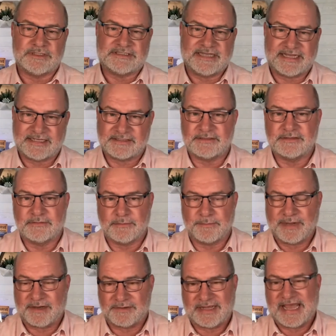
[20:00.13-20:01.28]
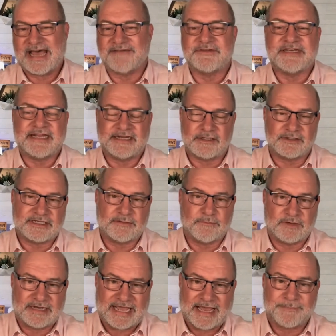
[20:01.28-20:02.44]
take about a half a day to look at
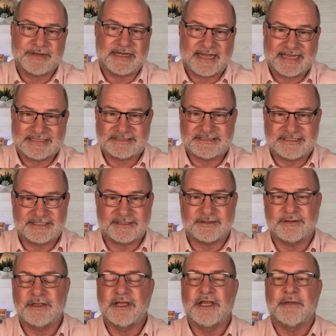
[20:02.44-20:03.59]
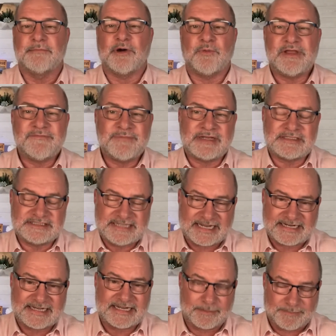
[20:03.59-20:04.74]
what happened last year, but we've been
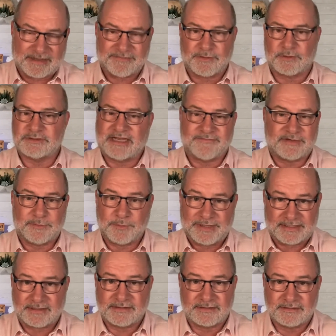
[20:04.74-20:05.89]
checking up on those every week.